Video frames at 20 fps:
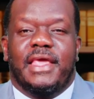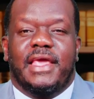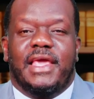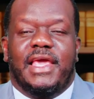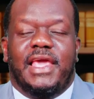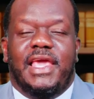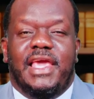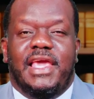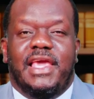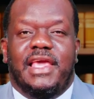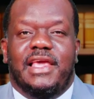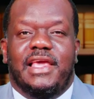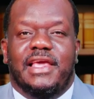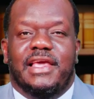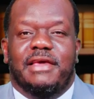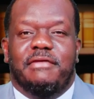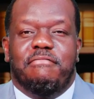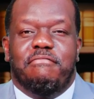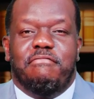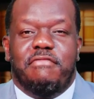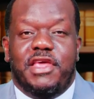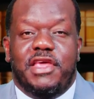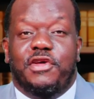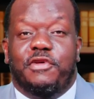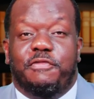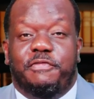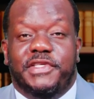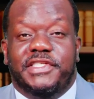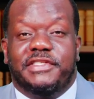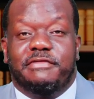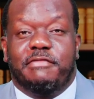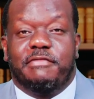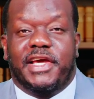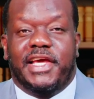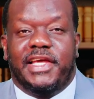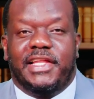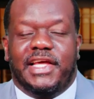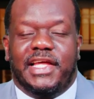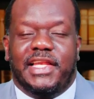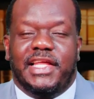he made up his
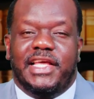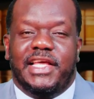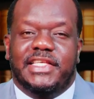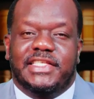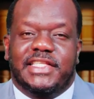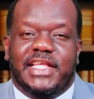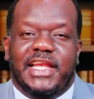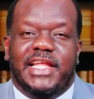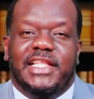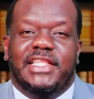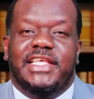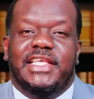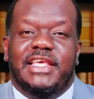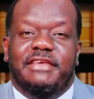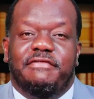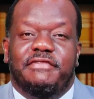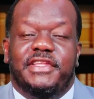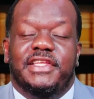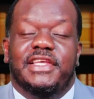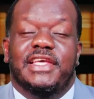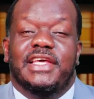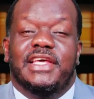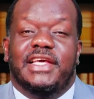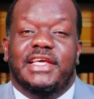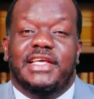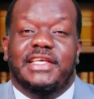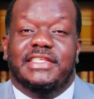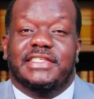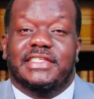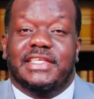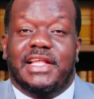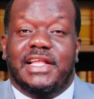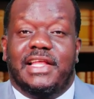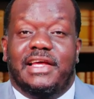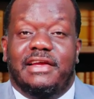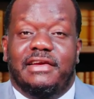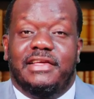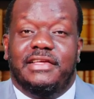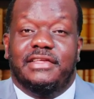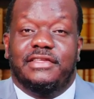mind and then he started giving his
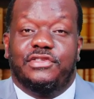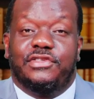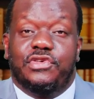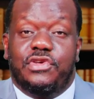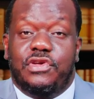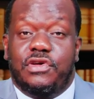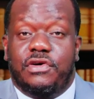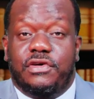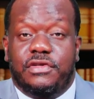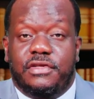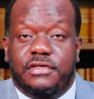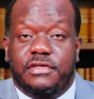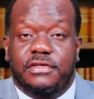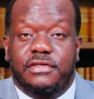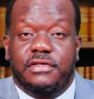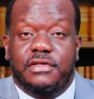salary to God.